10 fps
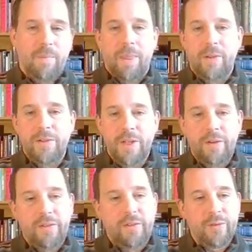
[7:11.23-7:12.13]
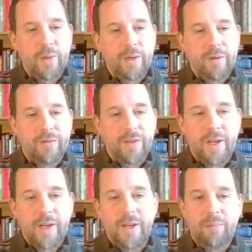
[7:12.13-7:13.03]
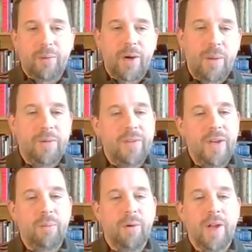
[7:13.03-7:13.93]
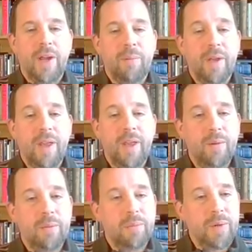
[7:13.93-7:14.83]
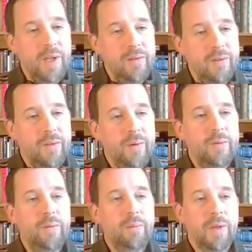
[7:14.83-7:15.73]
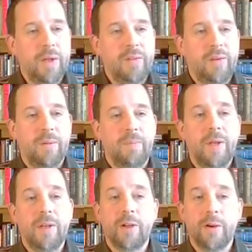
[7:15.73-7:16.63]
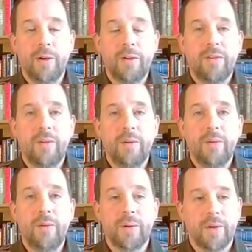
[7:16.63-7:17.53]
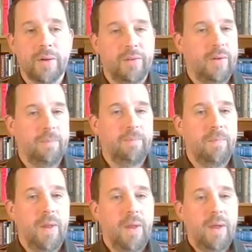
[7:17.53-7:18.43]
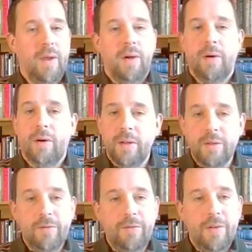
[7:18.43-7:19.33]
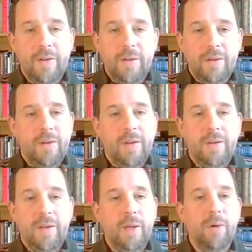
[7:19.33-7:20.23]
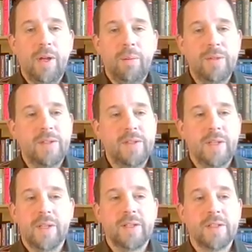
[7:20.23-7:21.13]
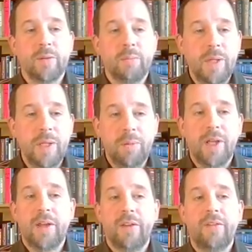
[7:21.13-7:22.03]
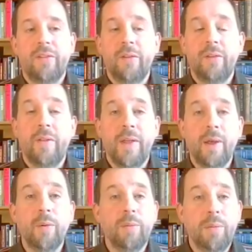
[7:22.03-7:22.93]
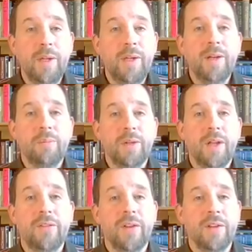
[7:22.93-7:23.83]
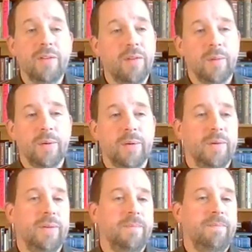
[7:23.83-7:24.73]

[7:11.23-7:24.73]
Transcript: In Genesis 12, God had promised Abraham that he would bless those who blessed him and curse those who cursed him. All of Abraham's descendants would be blessed so that they would be a blessing to the world.